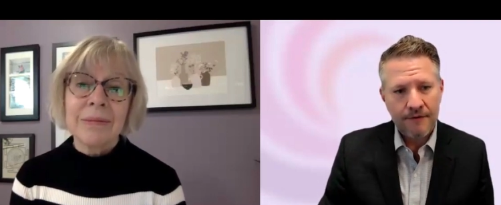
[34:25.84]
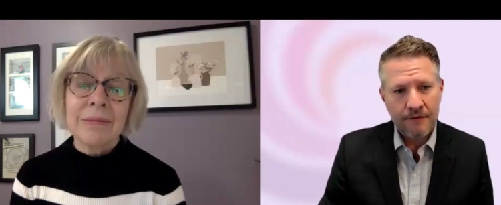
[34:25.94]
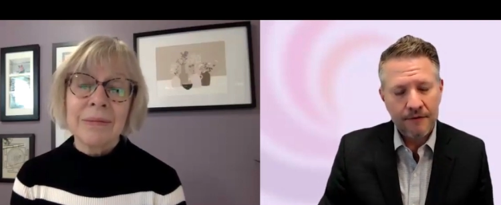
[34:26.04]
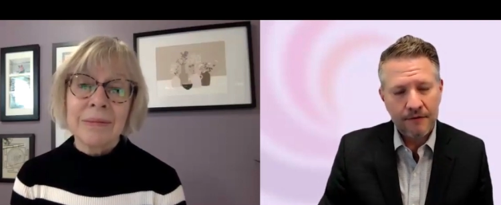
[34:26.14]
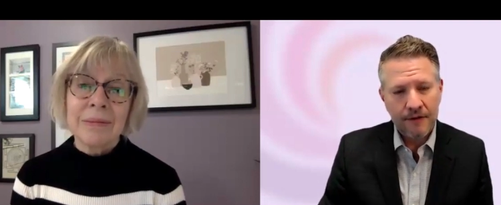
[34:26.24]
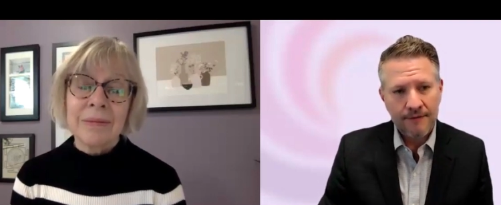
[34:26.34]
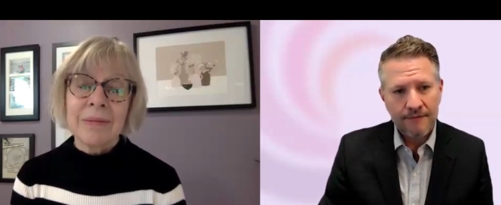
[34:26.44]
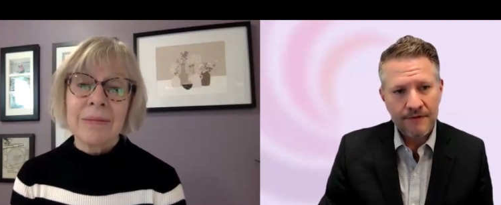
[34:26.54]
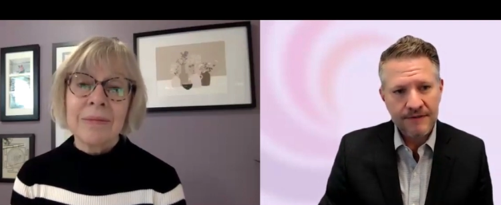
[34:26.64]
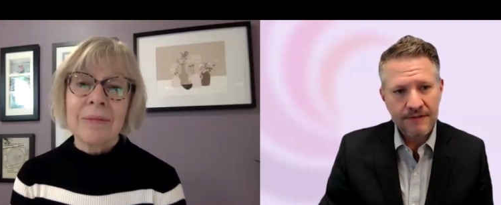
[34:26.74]
Speaker 1: feel their
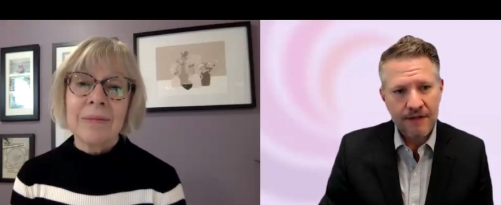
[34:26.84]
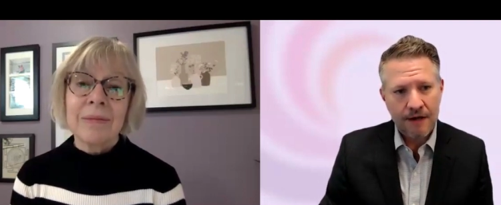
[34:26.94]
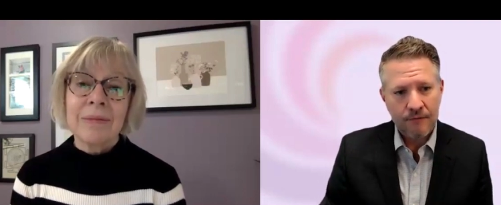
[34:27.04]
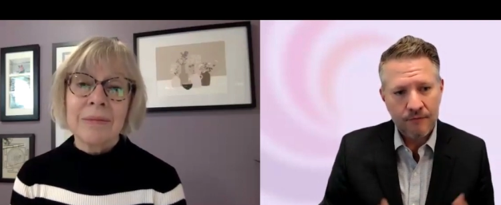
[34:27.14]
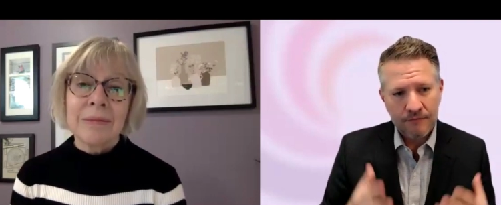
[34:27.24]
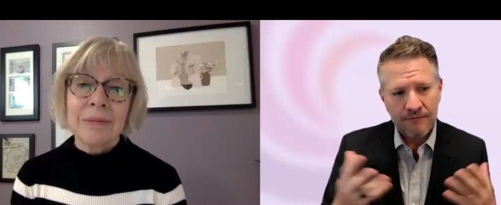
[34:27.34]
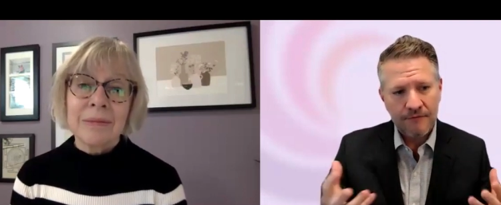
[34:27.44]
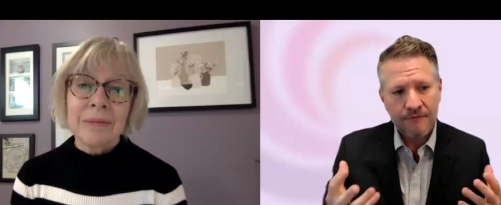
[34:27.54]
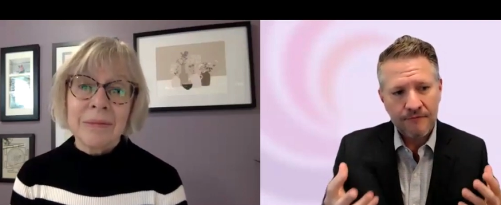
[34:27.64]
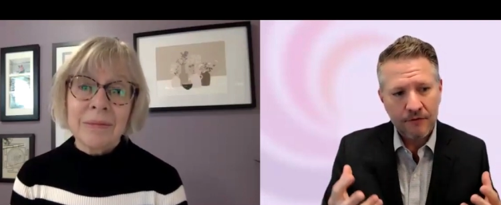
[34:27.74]
life is not
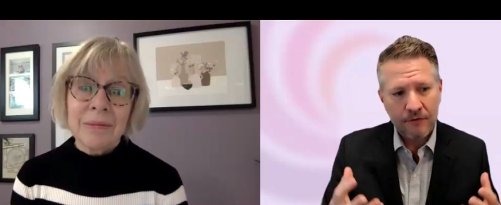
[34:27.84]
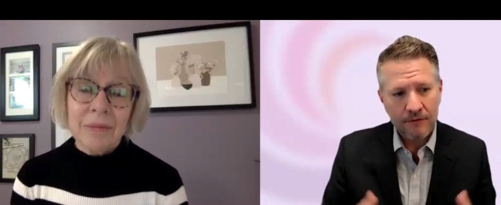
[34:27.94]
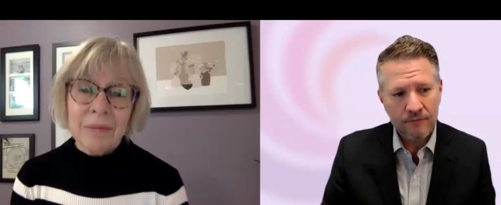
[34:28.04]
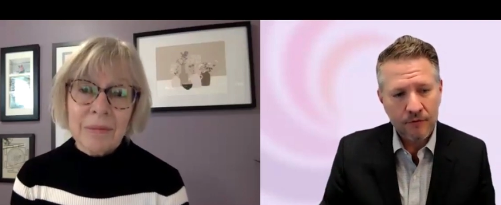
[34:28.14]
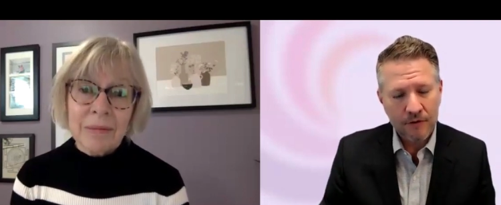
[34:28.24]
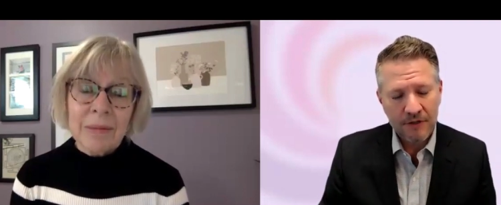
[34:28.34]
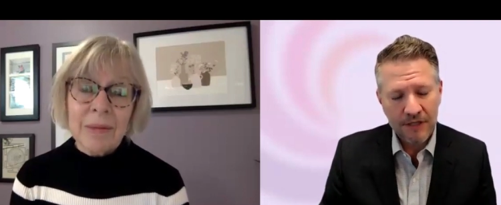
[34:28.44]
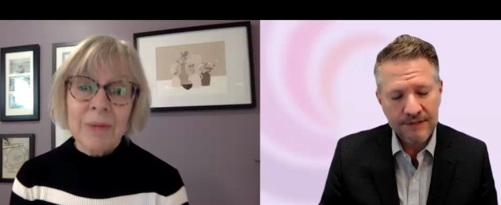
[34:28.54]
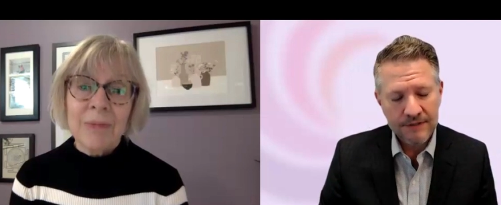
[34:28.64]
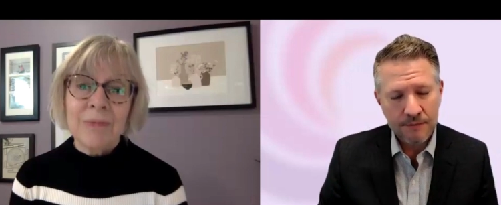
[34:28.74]
fulfilled and where it
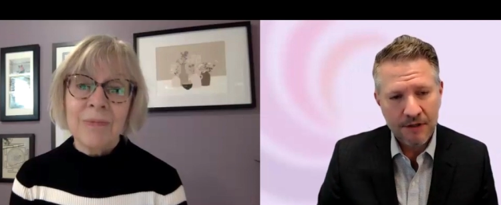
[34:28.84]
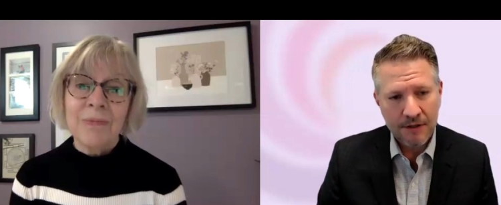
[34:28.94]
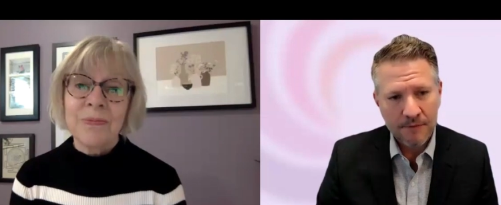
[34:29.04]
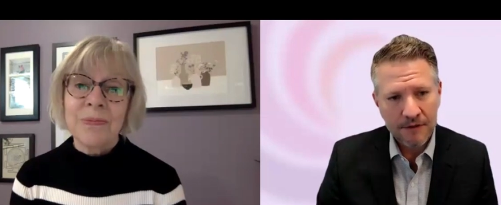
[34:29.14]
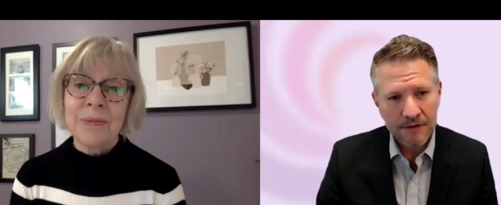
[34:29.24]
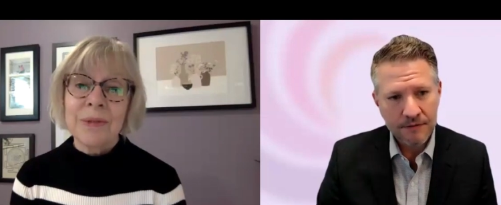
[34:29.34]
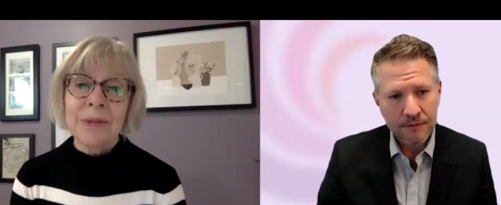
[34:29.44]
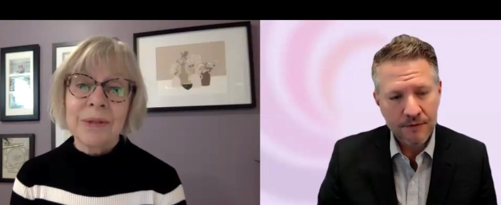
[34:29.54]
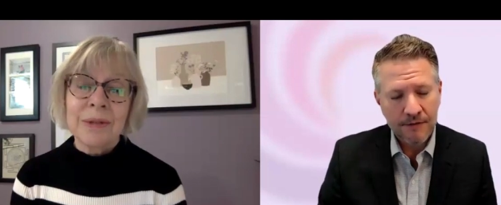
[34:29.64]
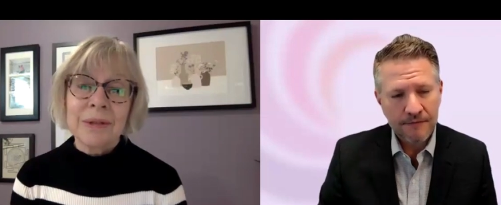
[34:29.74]
needs to be because
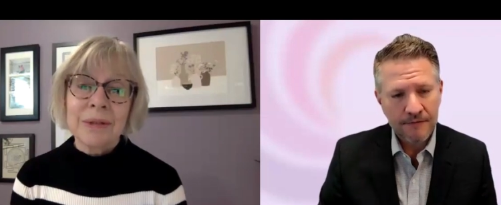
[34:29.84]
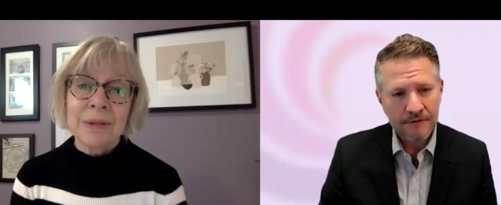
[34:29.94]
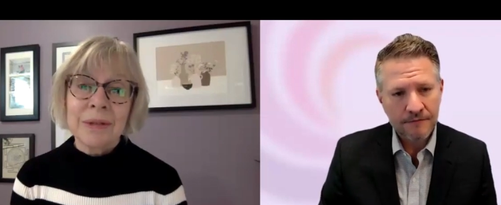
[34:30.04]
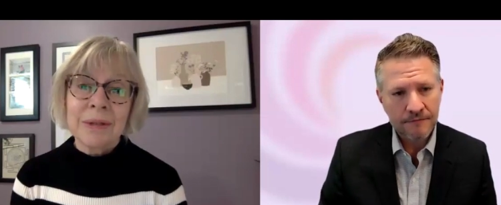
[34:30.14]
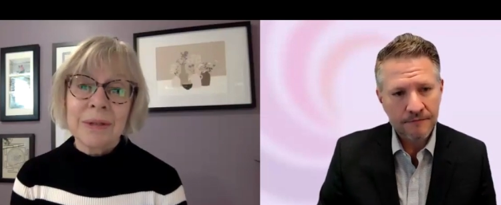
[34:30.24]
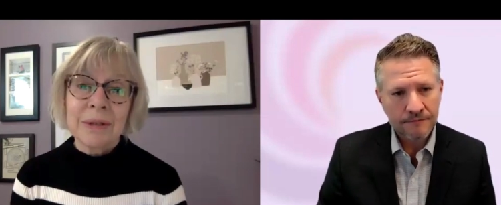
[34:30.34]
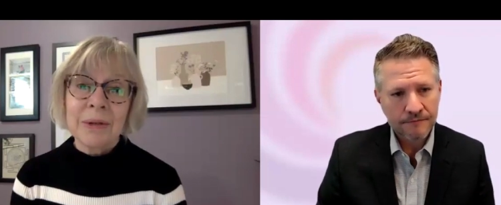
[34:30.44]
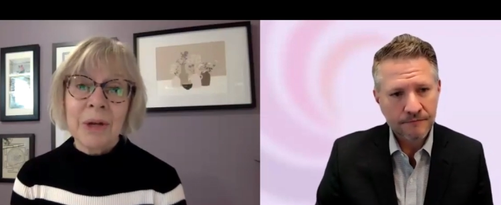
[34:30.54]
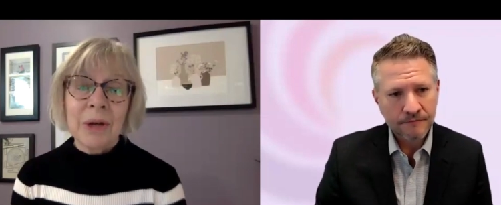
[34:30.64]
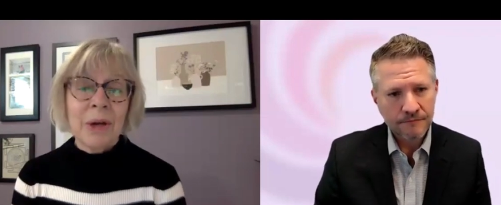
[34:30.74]
of grief.
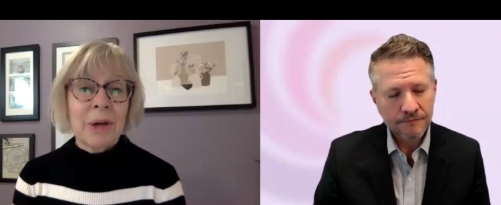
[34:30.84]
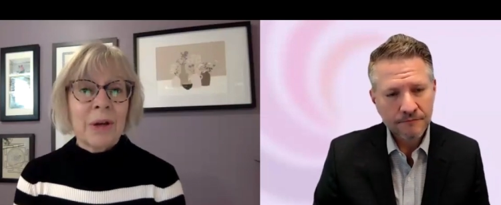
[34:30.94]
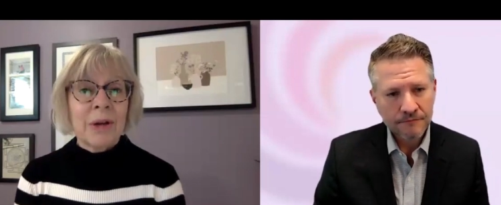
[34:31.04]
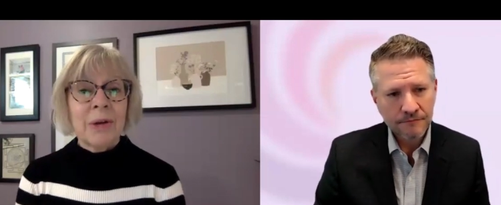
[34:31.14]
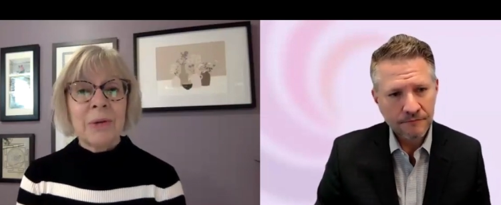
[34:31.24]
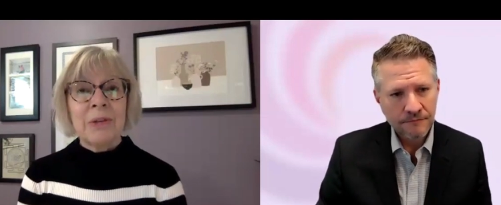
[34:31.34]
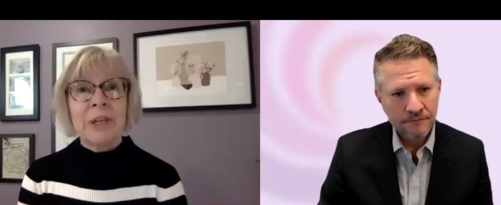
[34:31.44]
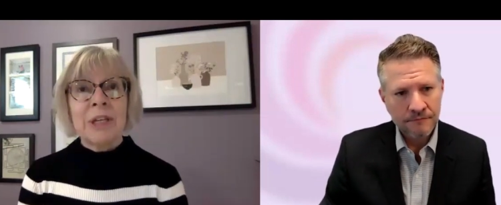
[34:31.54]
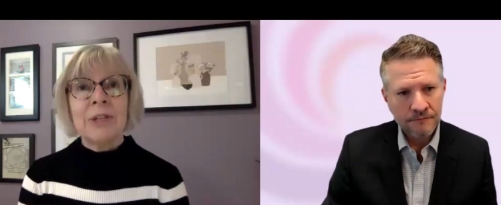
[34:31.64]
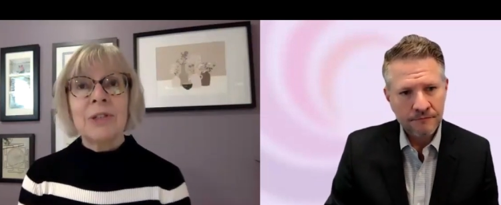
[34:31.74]
Speaker 2: Oh,
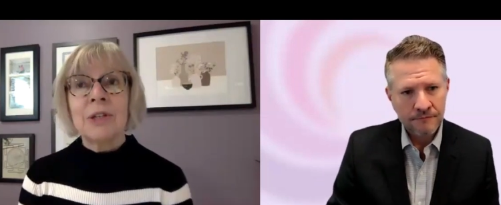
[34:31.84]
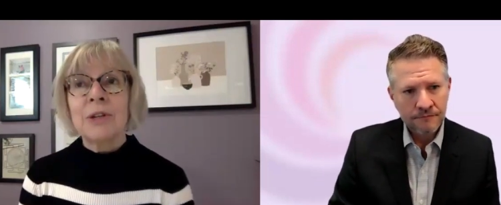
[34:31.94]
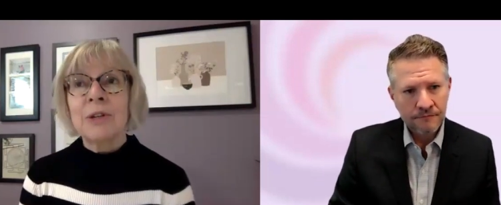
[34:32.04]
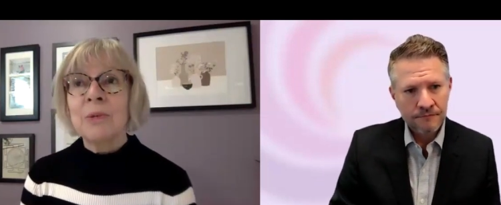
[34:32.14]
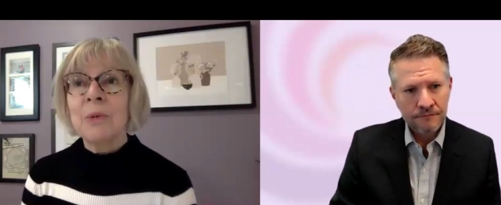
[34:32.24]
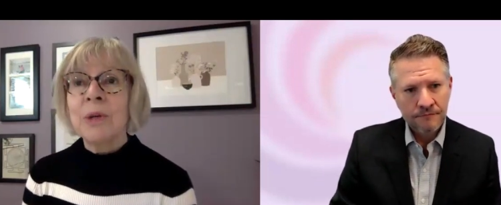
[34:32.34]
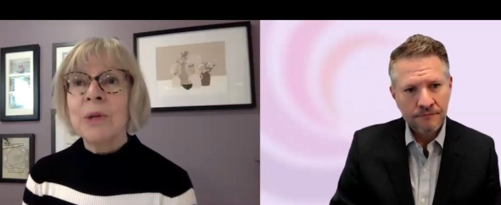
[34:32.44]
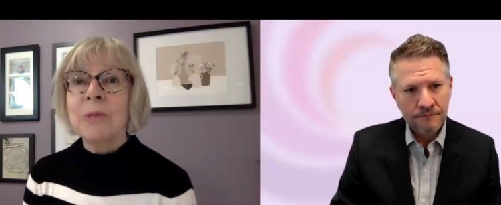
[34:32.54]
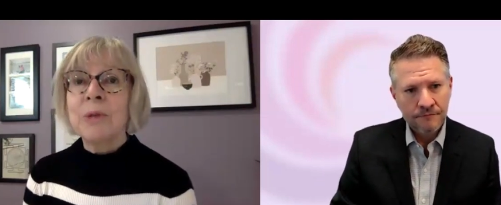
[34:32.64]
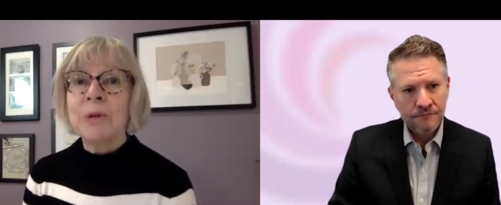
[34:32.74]
thank you, Jonathan.
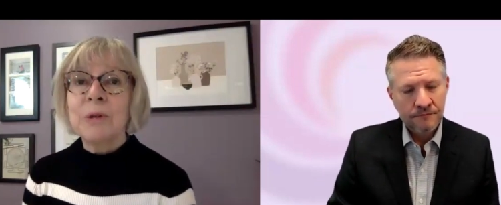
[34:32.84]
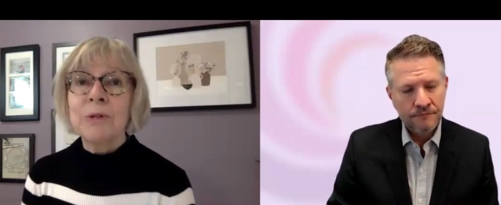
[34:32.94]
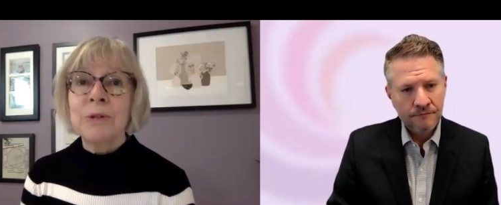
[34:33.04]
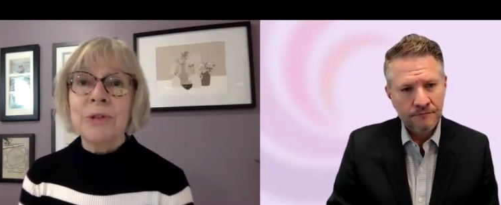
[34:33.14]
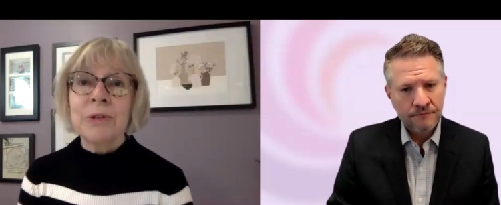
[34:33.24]
What a beautiful